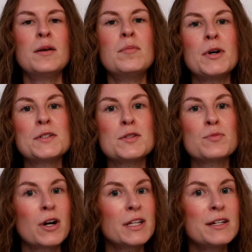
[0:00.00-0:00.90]
Malt is
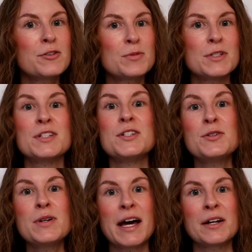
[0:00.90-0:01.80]
broadly grouped into
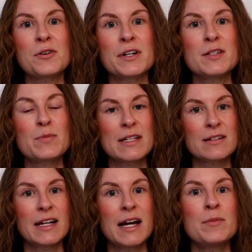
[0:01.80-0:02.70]
2 categories based
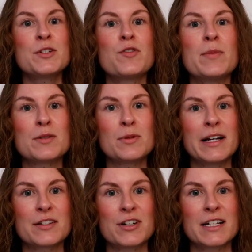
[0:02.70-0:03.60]
on how much fermentable
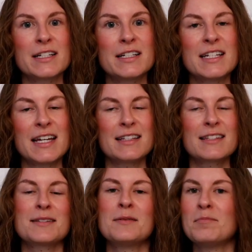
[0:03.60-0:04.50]
extract it
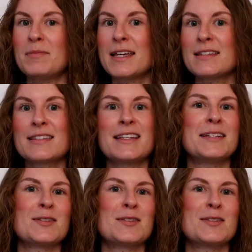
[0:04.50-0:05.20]
contains: base and